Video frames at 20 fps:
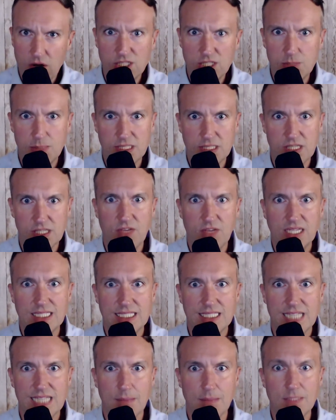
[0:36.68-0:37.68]
specific
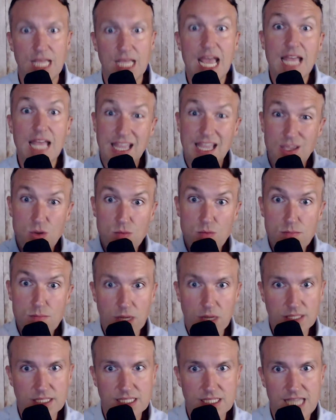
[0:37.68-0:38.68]
steps that you
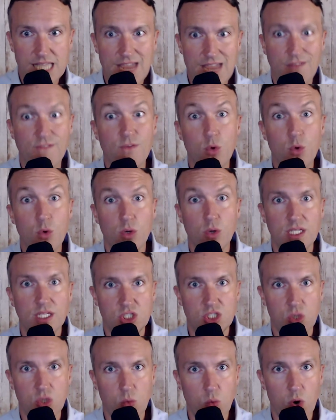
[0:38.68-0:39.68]
must take for this
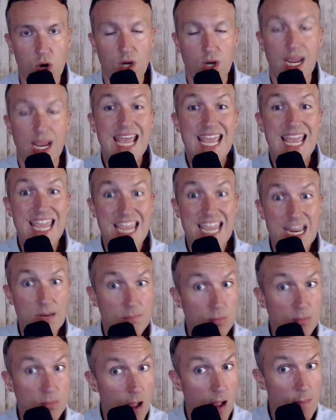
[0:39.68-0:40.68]
to work in
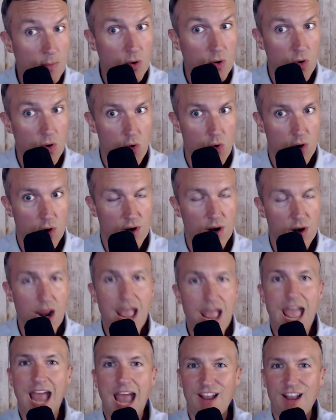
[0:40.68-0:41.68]
proper order,
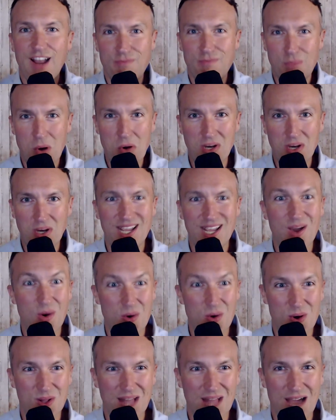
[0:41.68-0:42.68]
and I have broken it
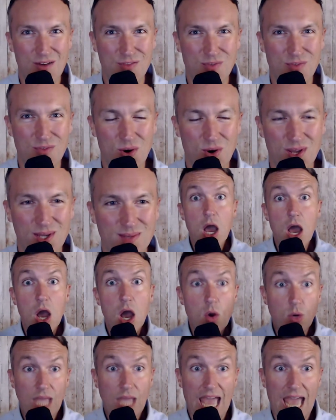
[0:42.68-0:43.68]
all out for you.
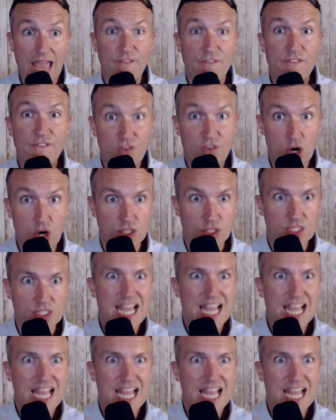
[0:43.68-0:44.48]
Okay, first,